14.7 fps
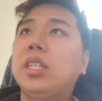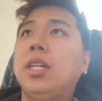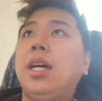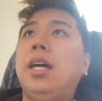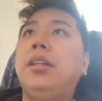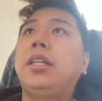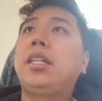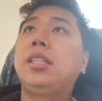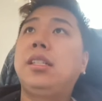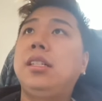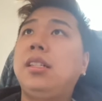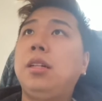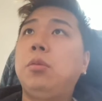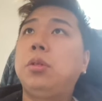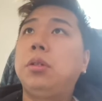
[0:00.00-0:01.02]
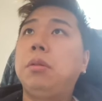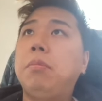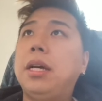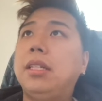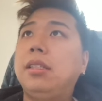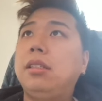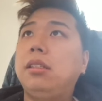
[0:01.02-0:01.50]
I think it's easily one of the
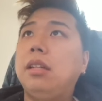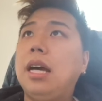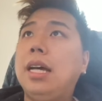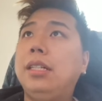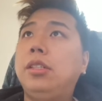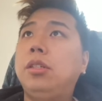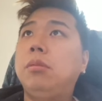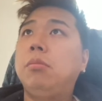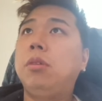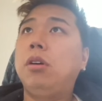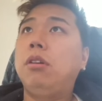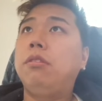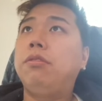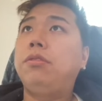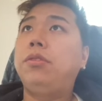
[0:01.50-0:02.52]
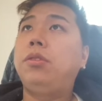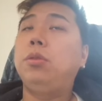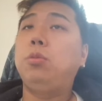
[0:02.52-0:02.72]
best item of the